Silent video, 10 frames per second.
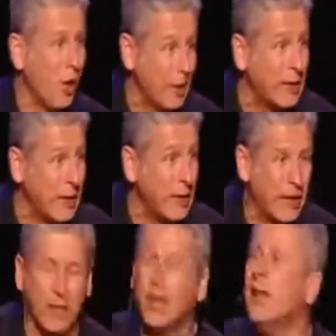it all end to
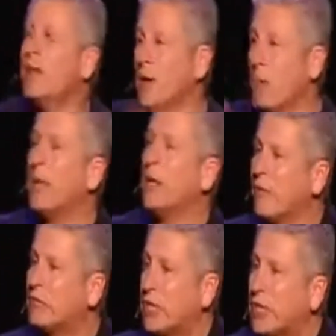end, there'd be
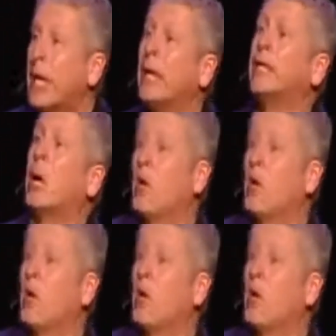enough DNA to